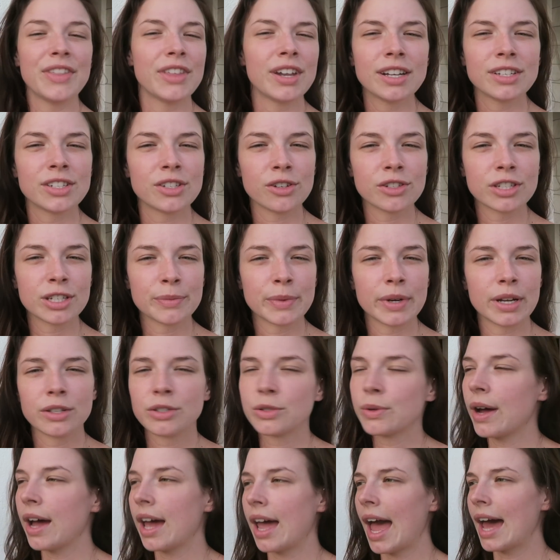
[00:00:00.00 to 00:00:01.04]
And then I saw someone
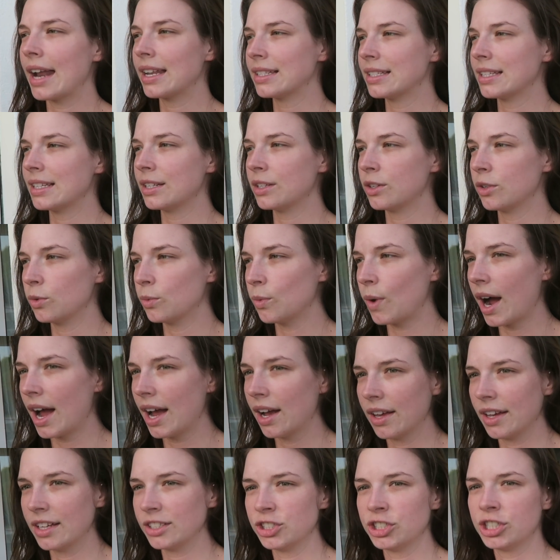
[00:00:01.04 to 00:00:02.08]
else who I hadn't seen in a
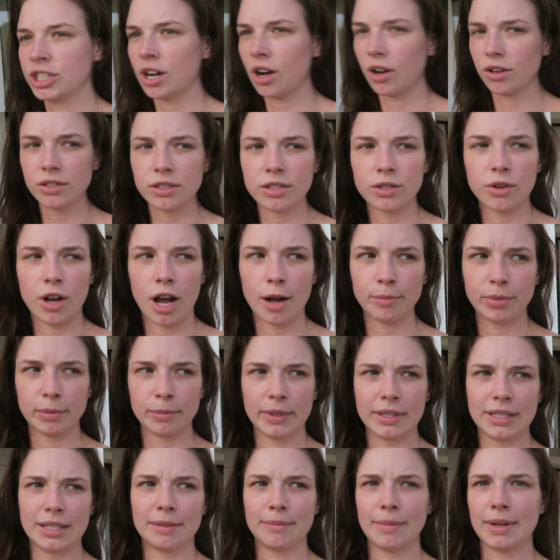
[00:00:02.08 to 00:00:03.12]
while, and she also
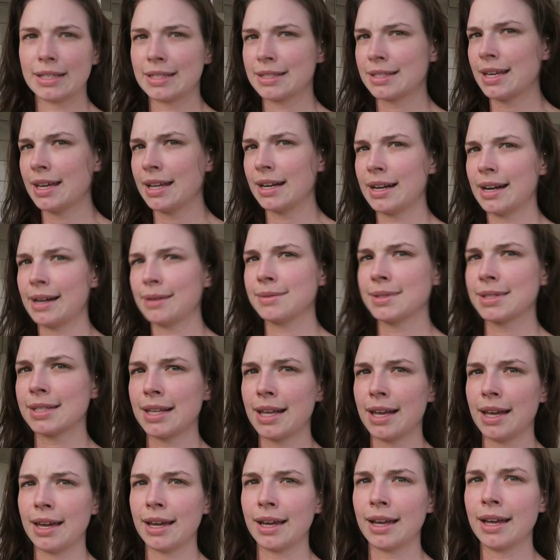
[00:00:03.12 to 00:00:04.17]
complimented my skin, and I was
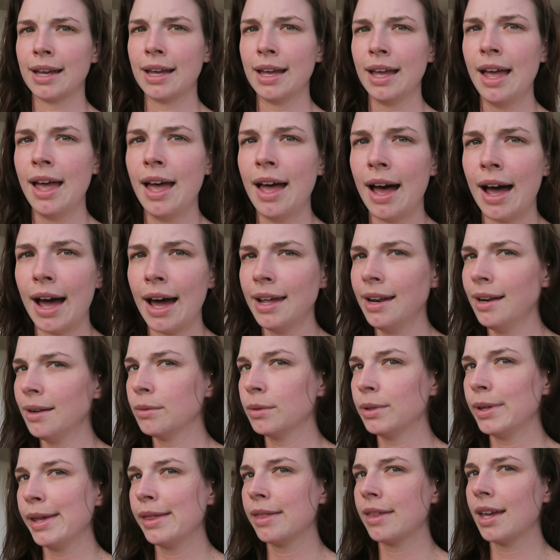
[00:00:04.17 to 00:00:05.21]
like, I
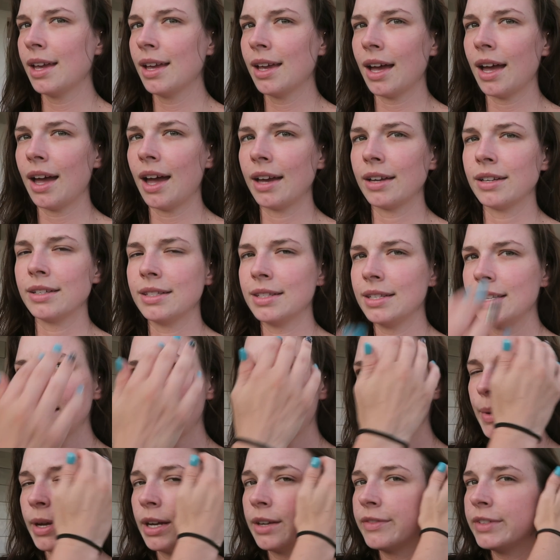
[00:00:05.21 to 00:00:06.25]
didn't really think I could see
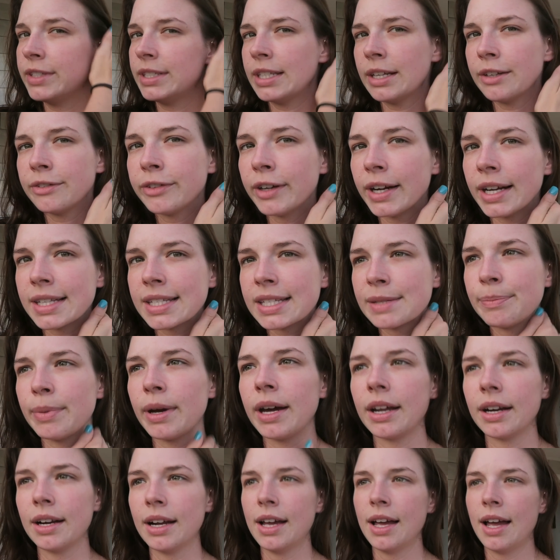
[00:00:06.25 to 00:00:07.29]
that big of a difference,
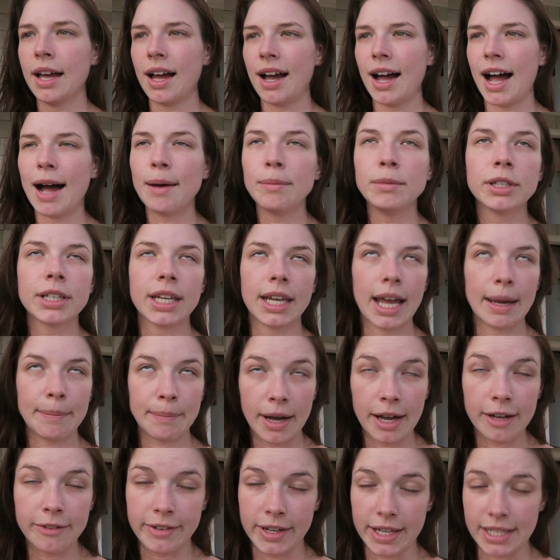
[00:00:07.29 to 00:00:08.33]
but I'm looking at
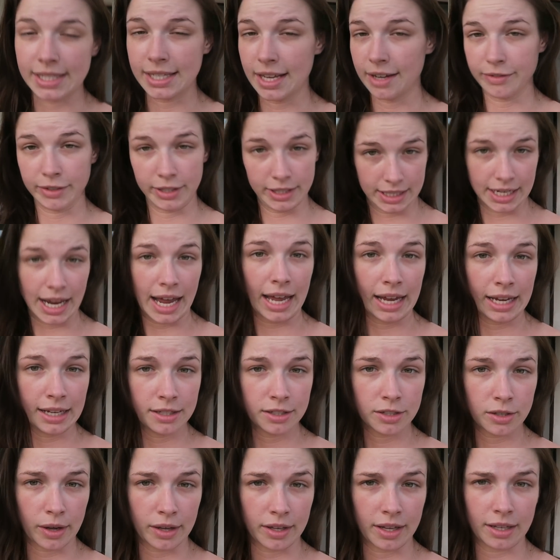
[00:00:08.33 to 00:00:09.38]
my face every
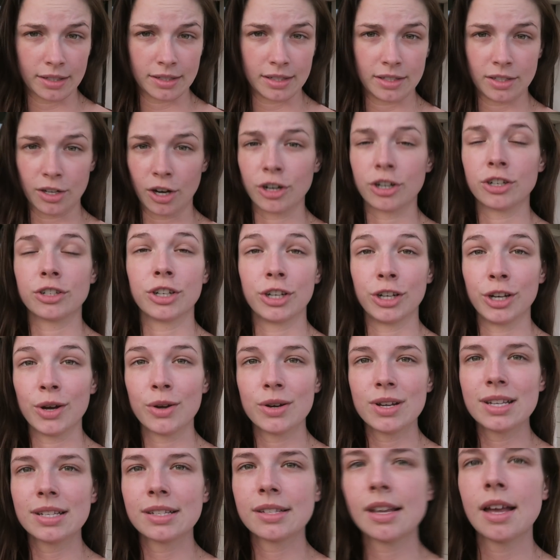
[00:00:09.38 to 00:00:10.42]
day, so I guess it's harder to
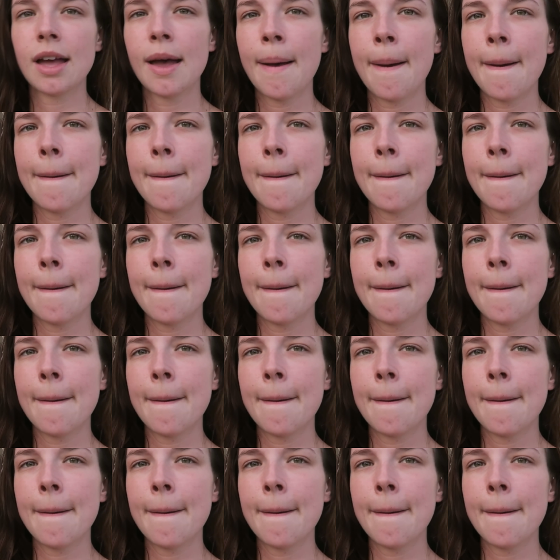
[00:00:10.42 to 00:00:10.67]
notice.